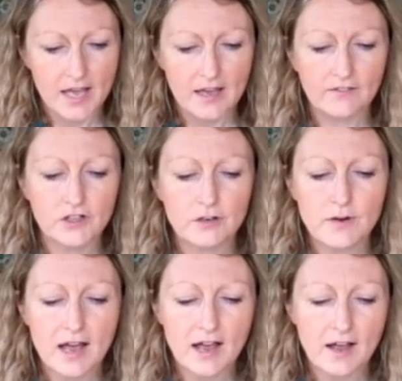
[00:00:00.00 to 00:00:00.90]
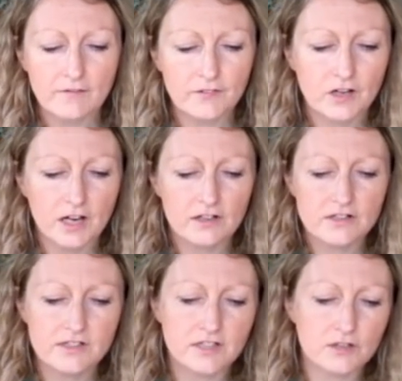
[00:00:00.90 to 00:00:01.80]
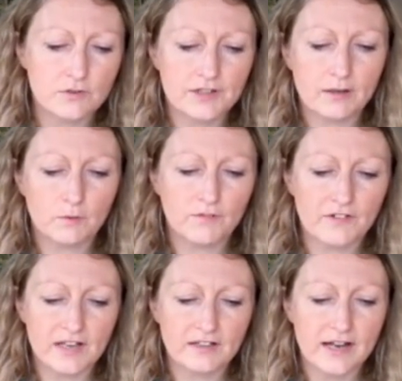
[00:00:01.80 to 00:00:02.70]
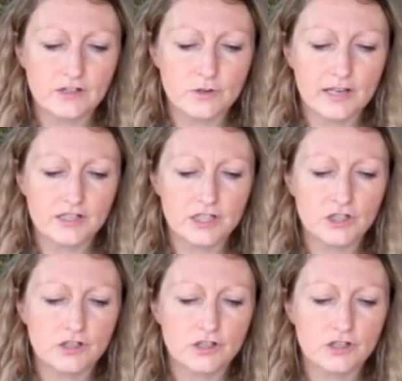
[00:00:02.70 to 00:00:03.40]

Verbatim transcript: If you don't have colors that you think will fade naturally into each other,